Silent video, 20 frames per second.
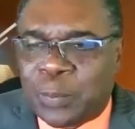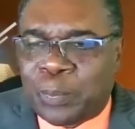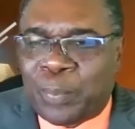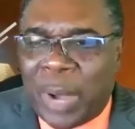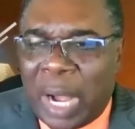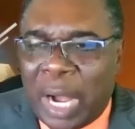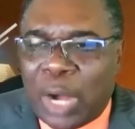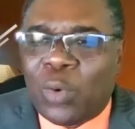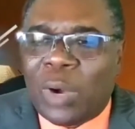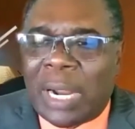
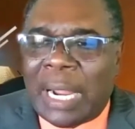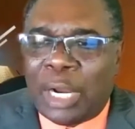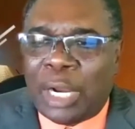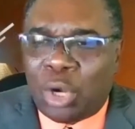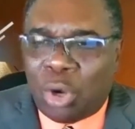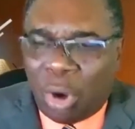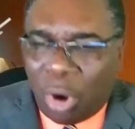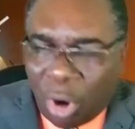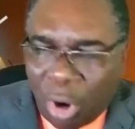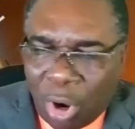his
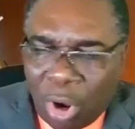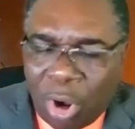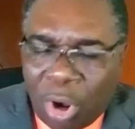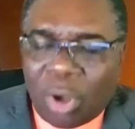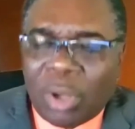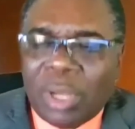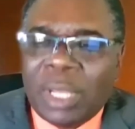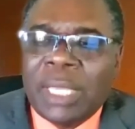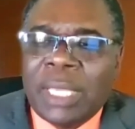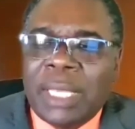power and
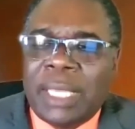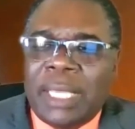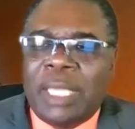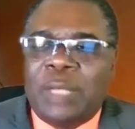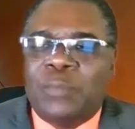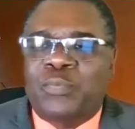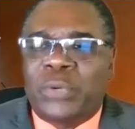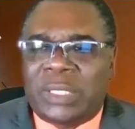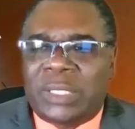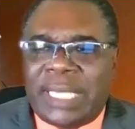awe
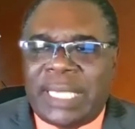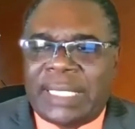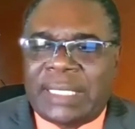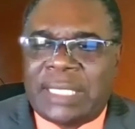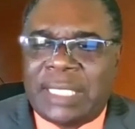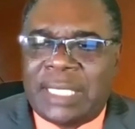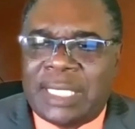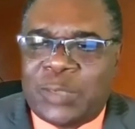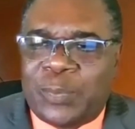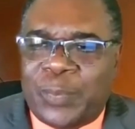in
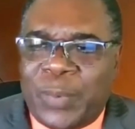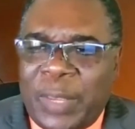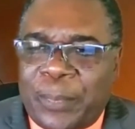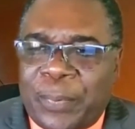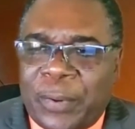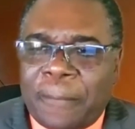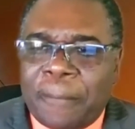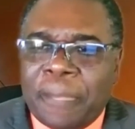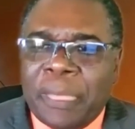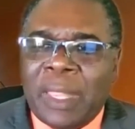protecting
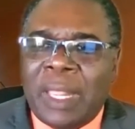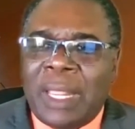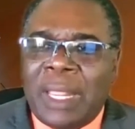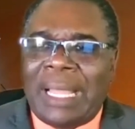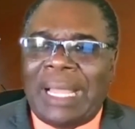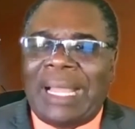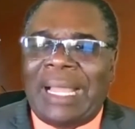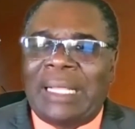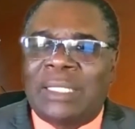his people.